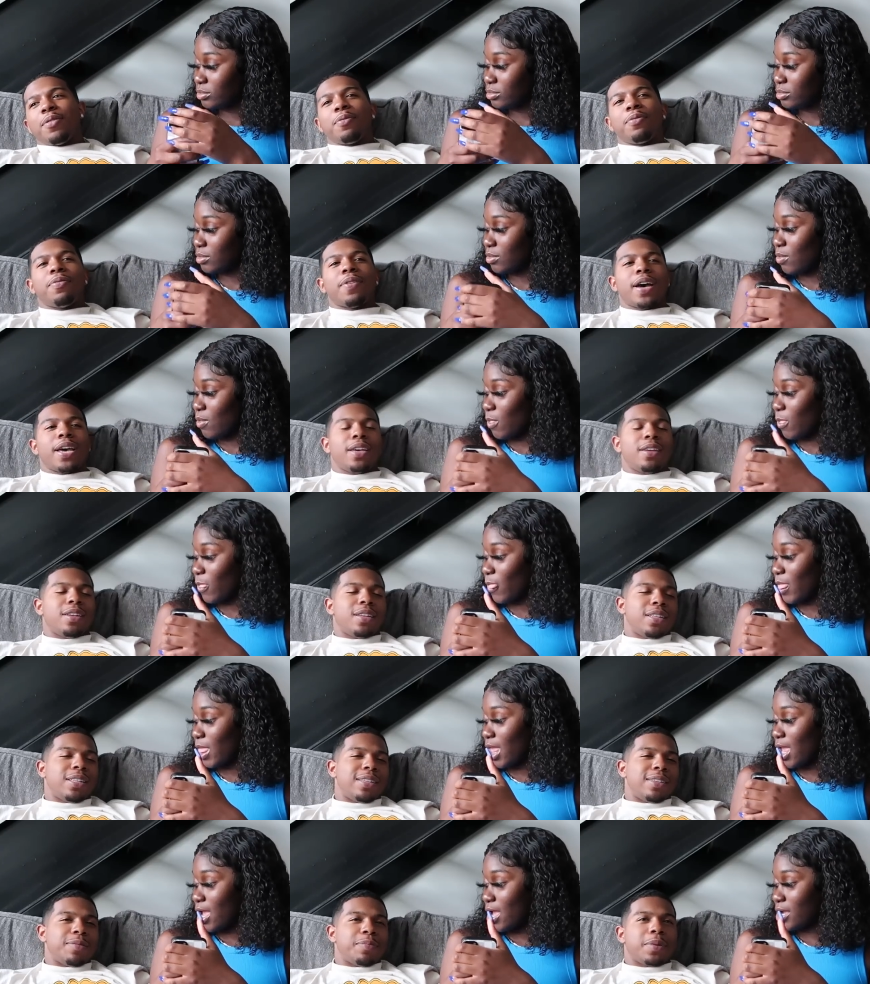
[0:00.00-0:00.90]
Speaker 1: no fight in
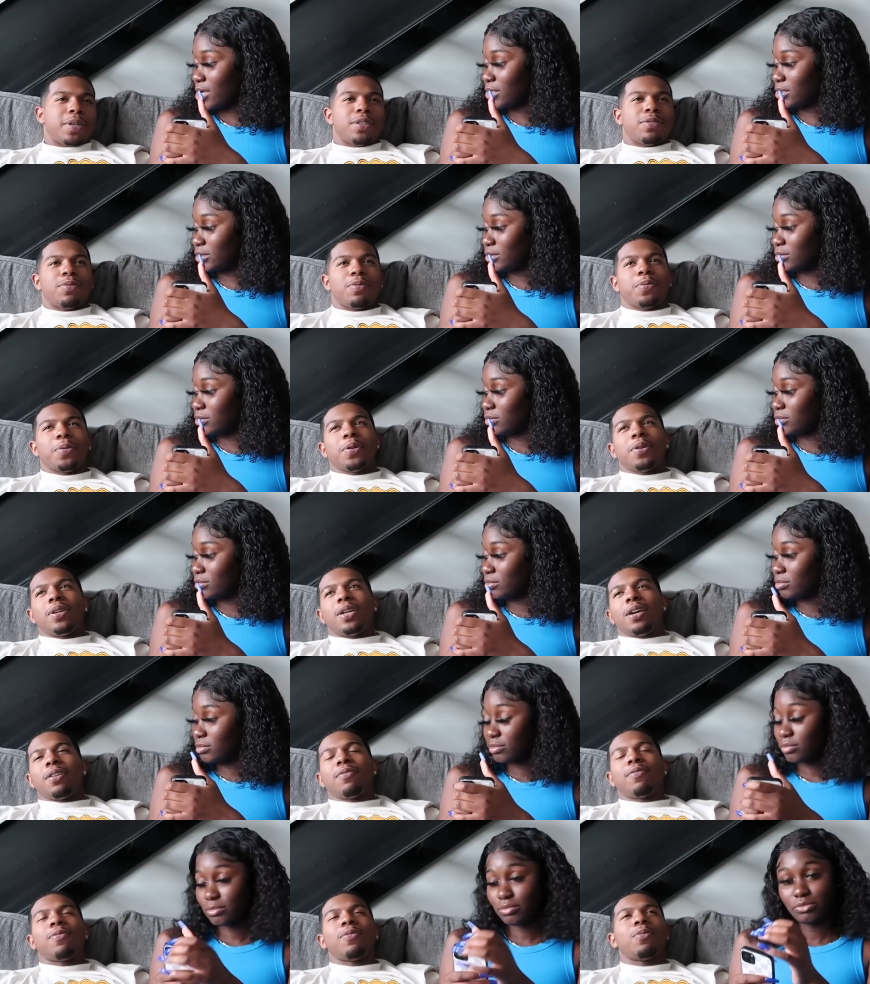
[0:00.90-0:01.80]
this bitch for real,
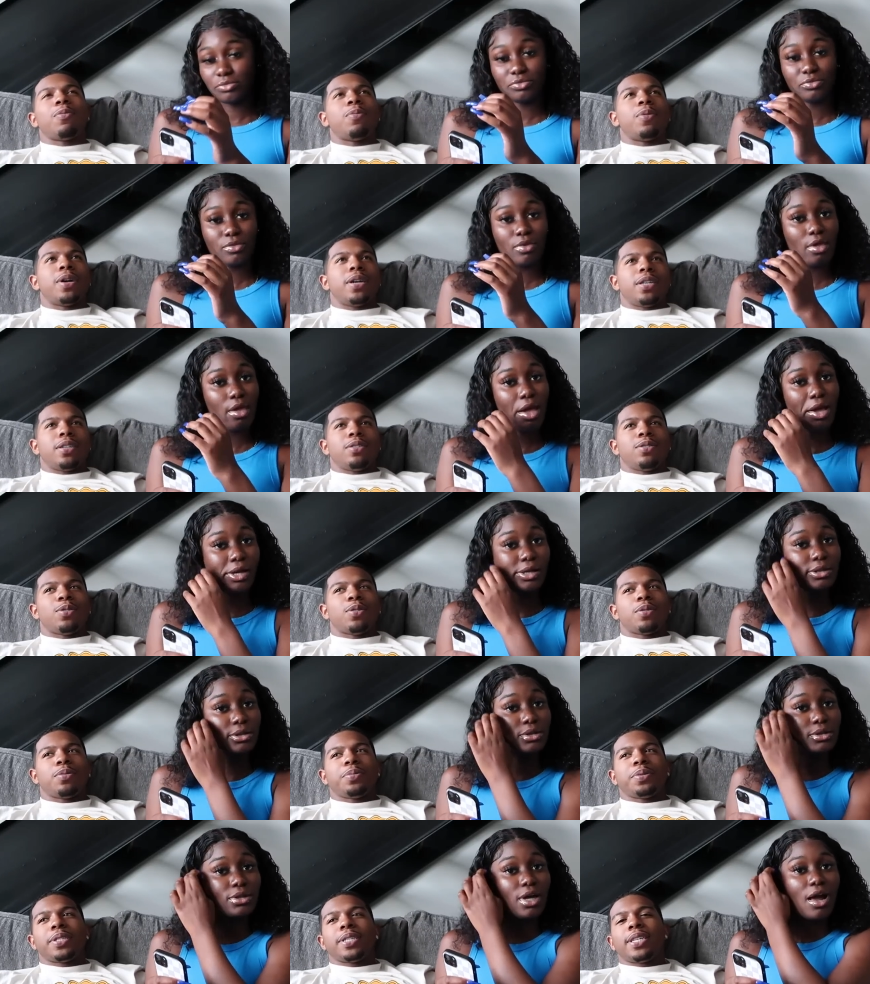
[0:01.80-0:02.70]
like for what? You
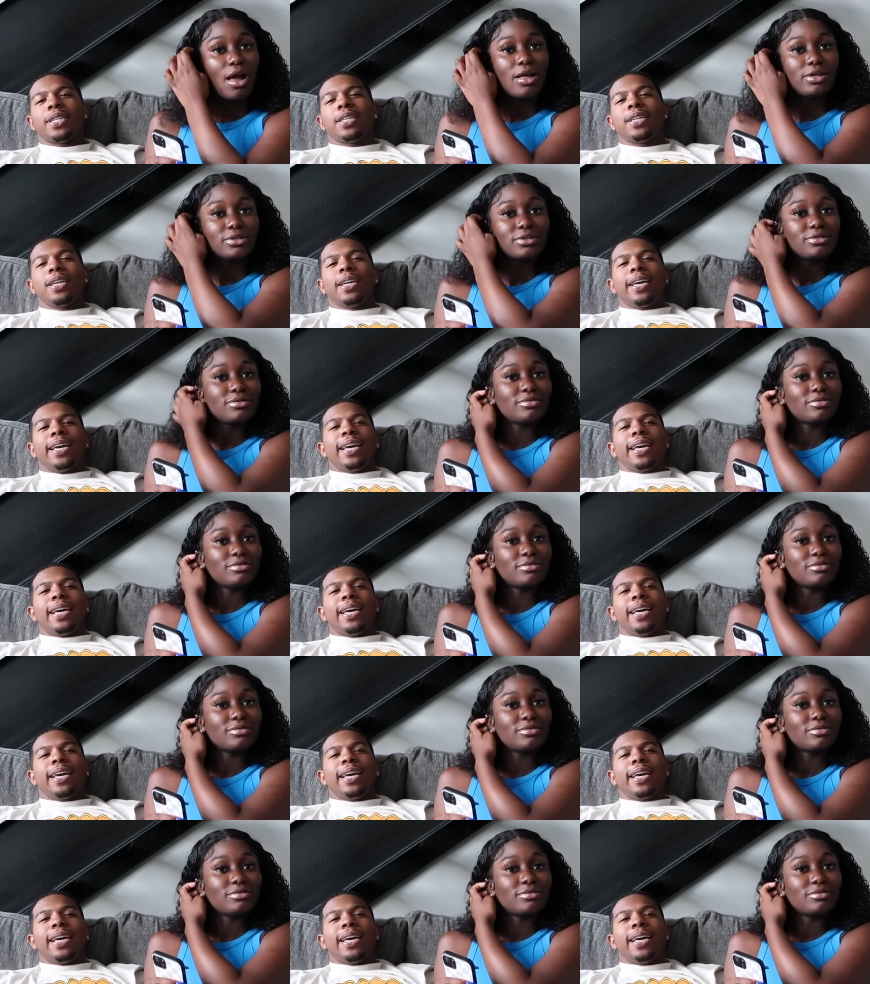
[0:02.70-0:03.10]
know what I'm saying?